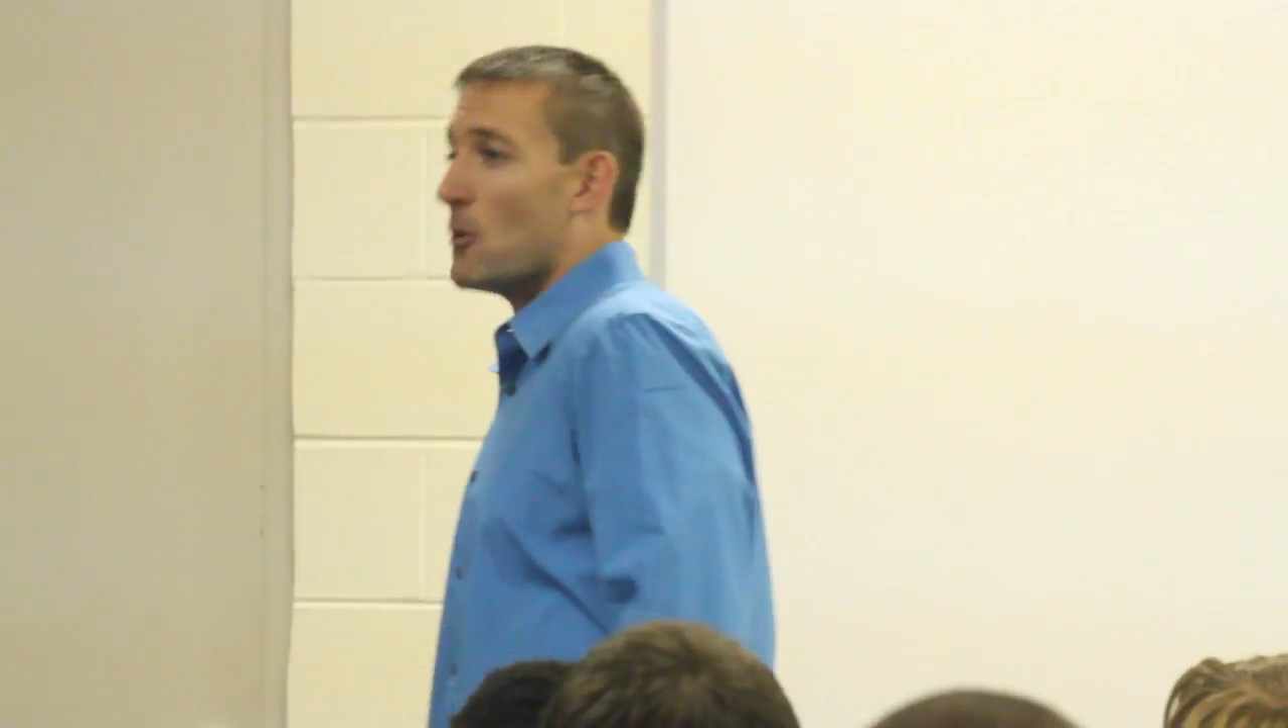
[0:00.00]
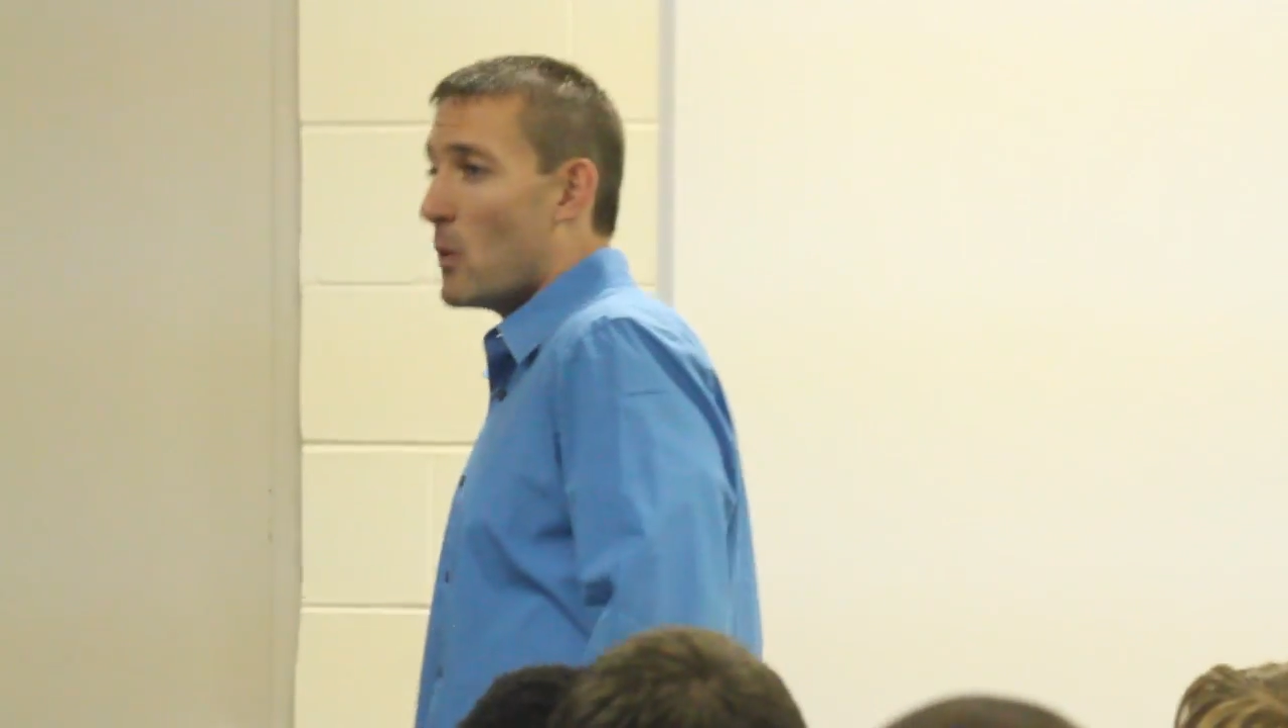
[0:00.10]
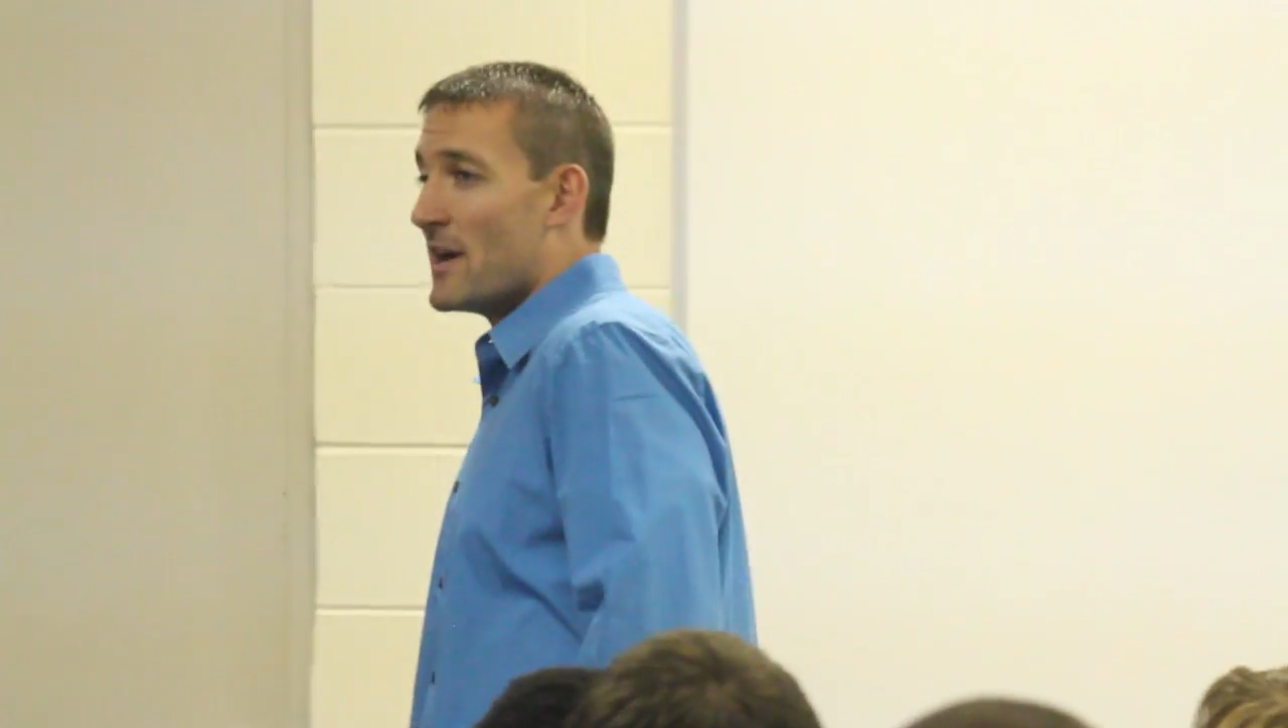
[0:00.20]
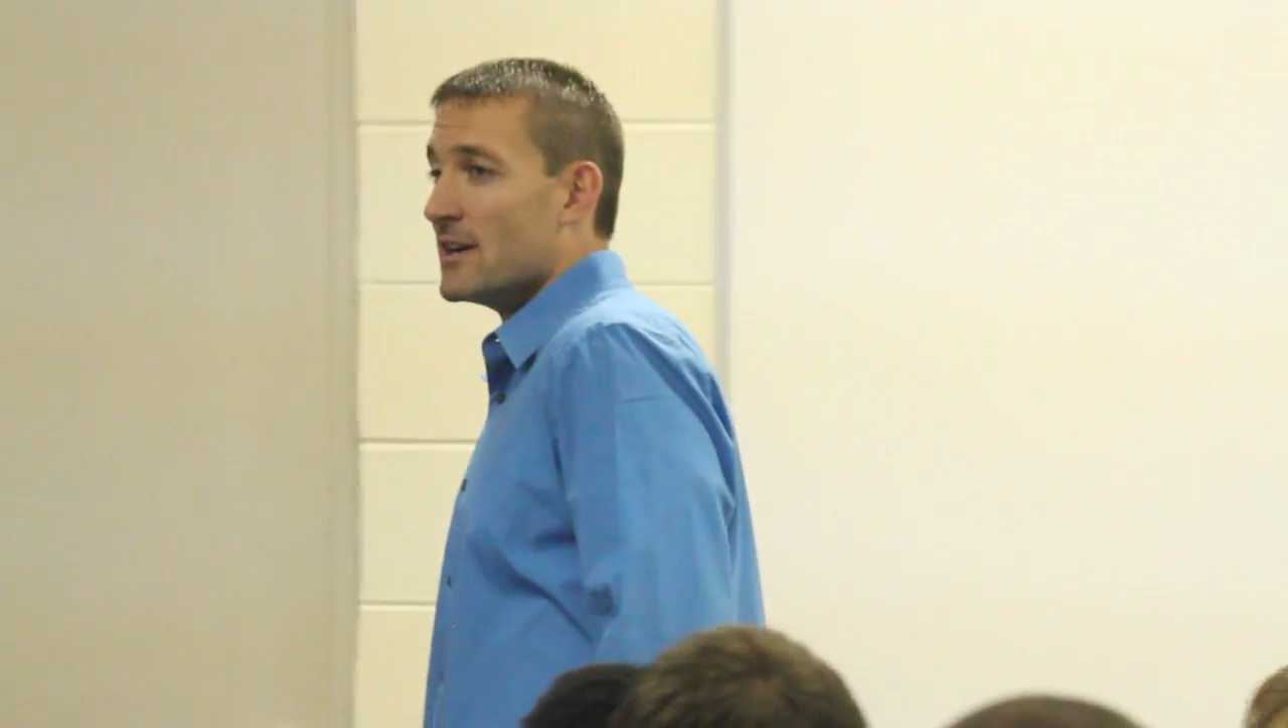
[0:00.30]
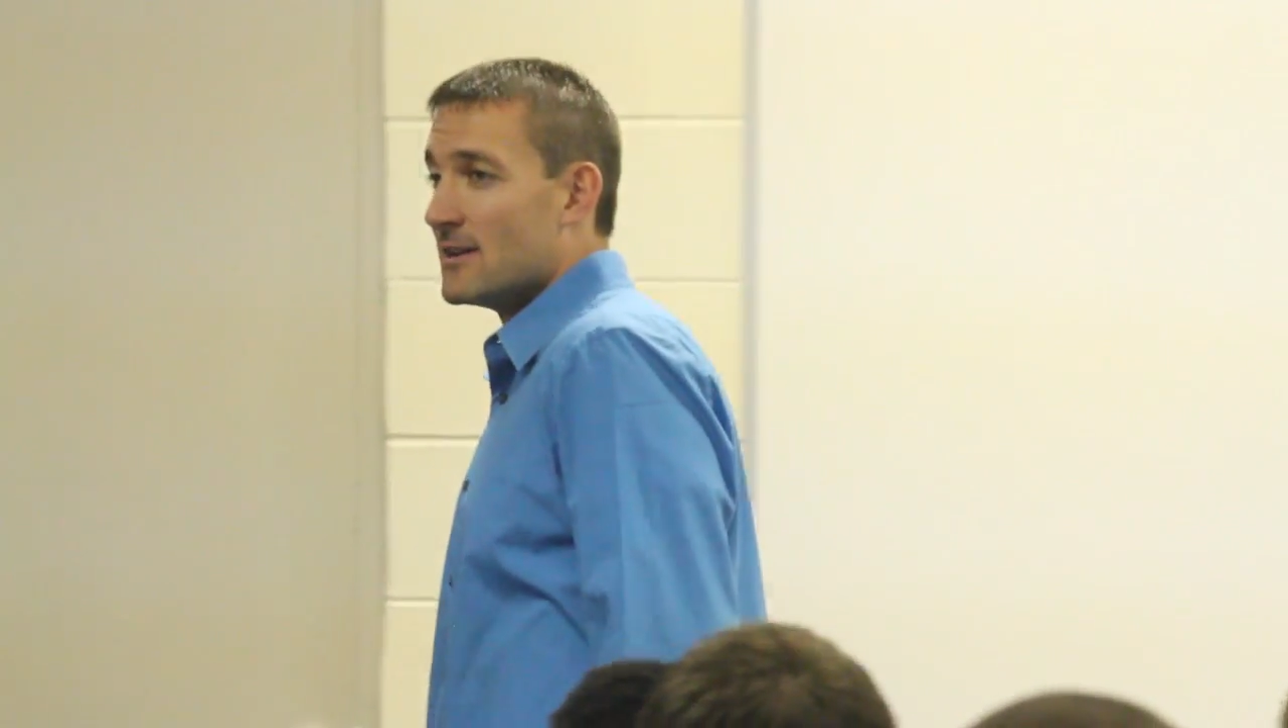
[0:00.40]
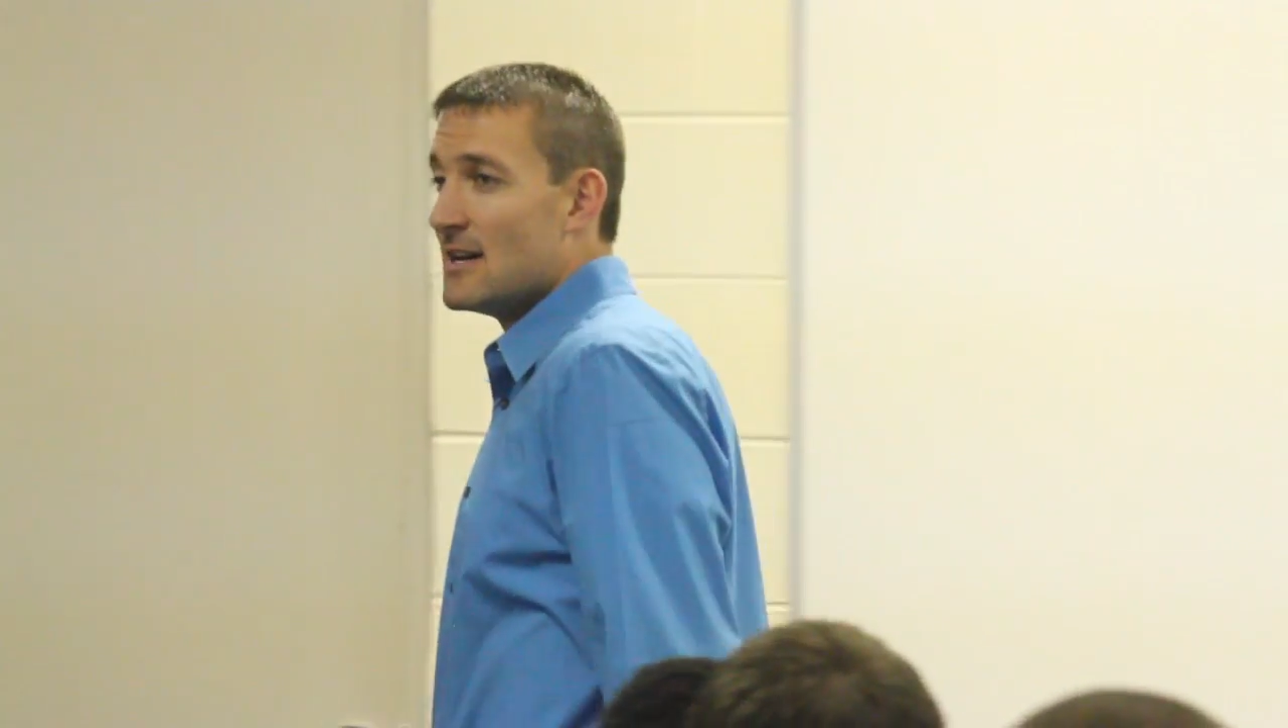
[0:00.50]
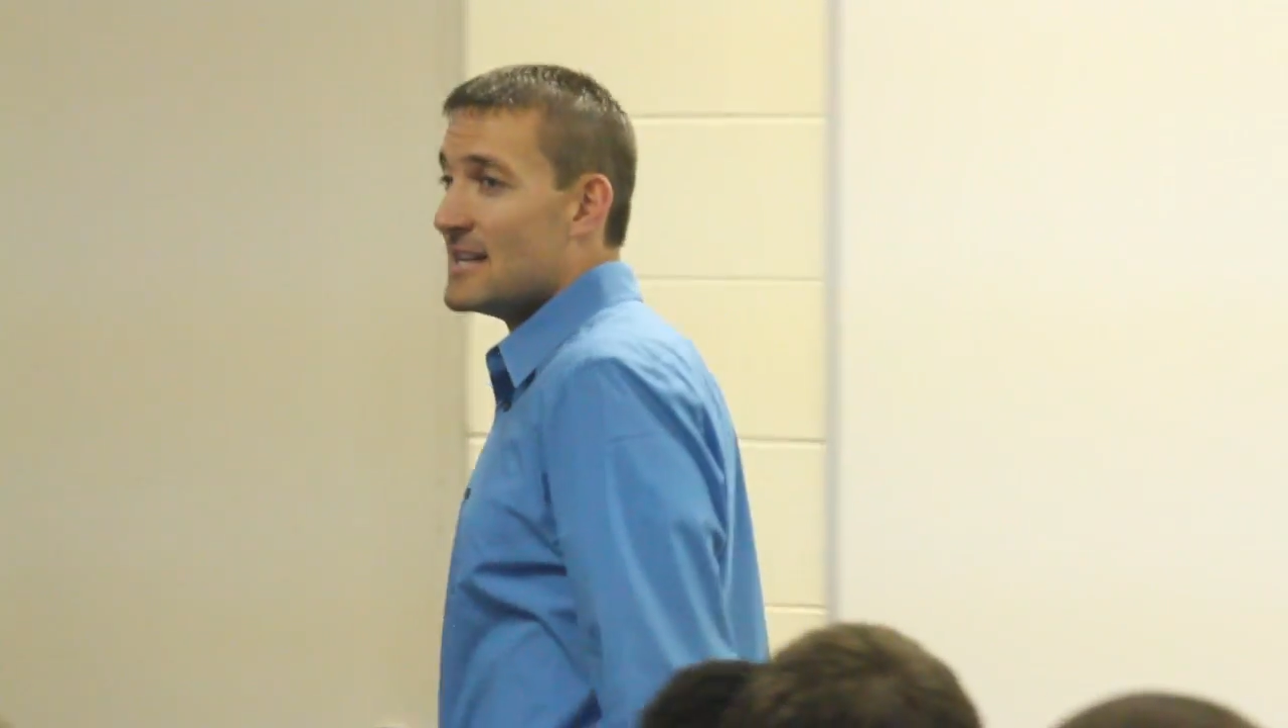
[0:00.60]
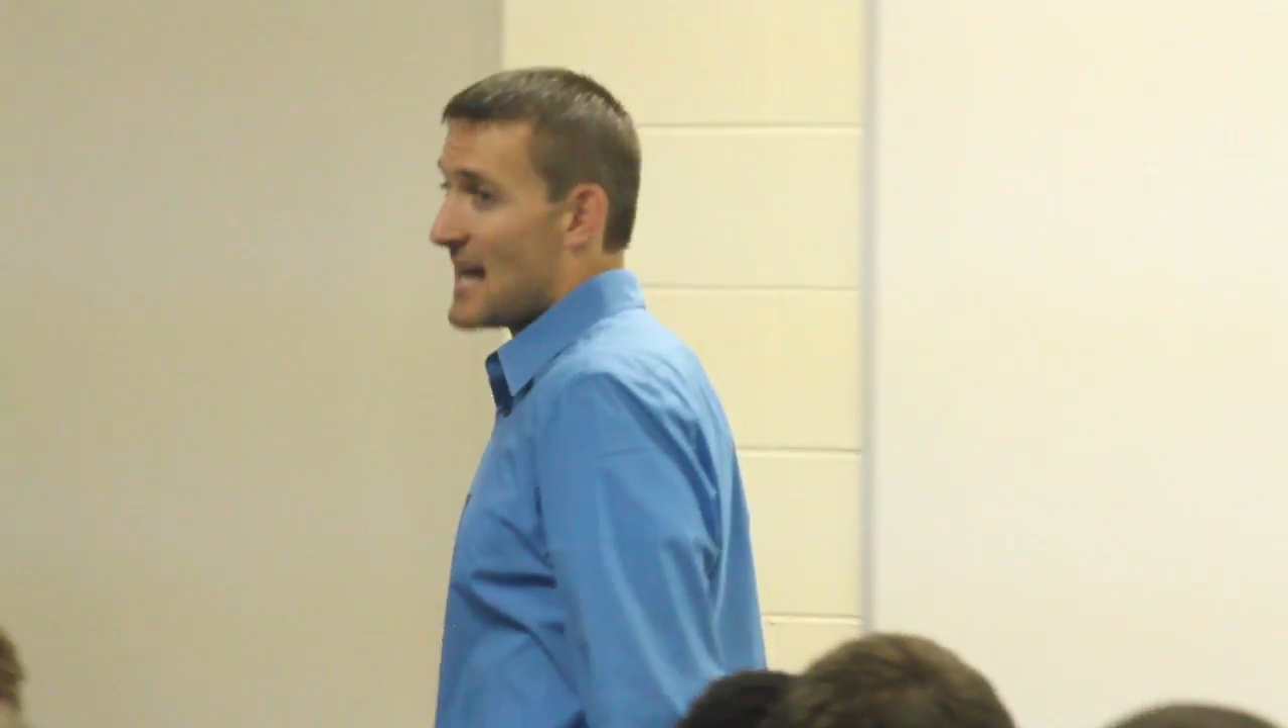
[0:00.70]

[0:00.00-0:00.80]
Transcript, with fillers: be a winner.